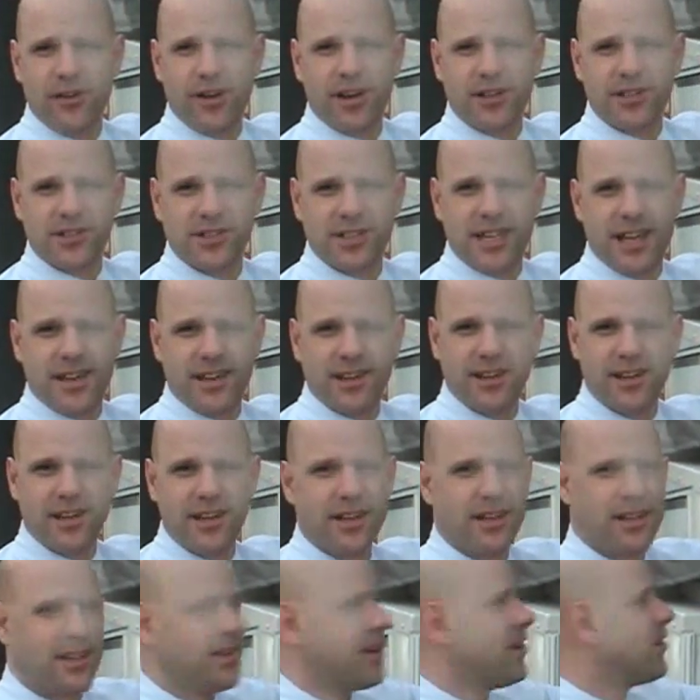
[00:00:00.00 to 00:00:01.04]
Rich? Is that? Yes, you
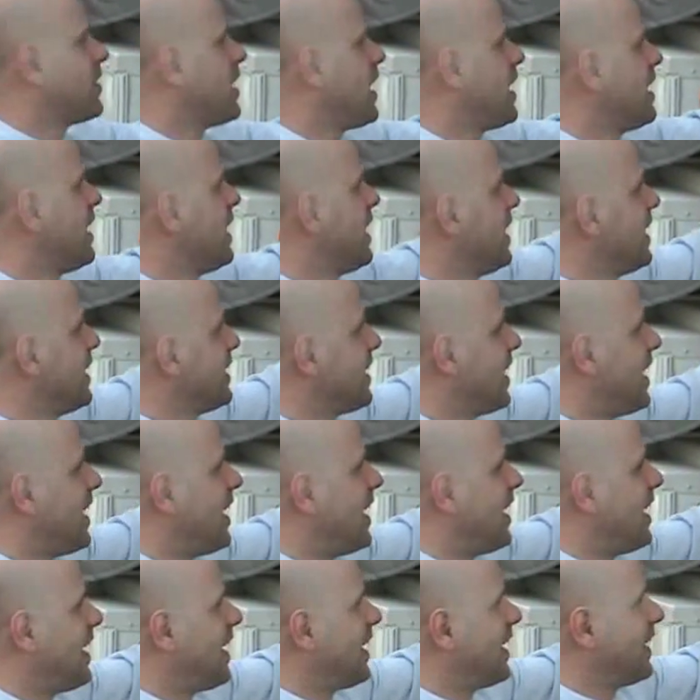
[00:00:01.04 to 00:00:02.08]
did. Okay.
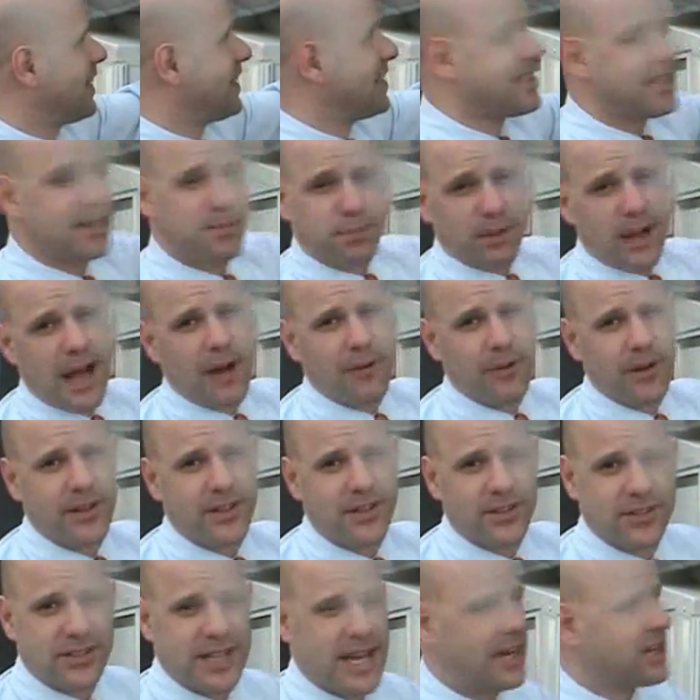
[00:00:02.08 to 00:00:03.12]
Uh, this is plywood,
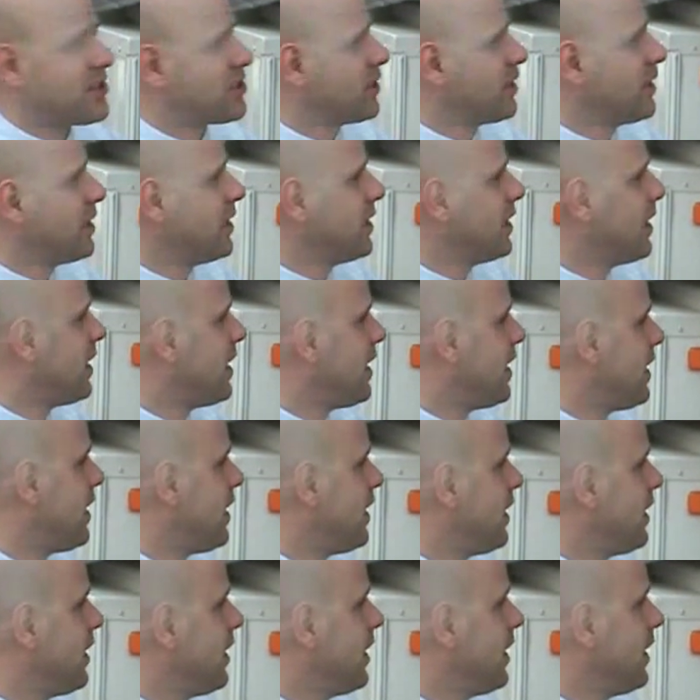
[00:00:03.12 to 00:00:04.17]
so it's actually uh,
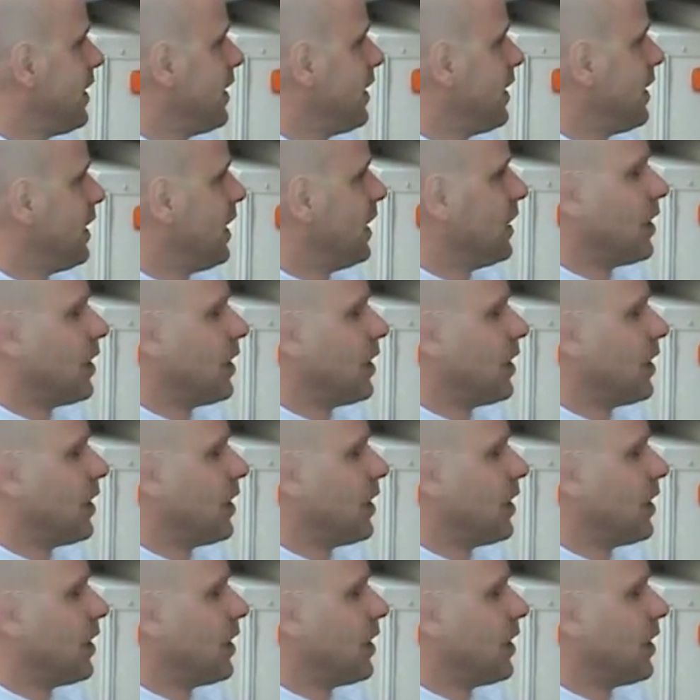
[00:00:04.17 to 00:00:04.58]
a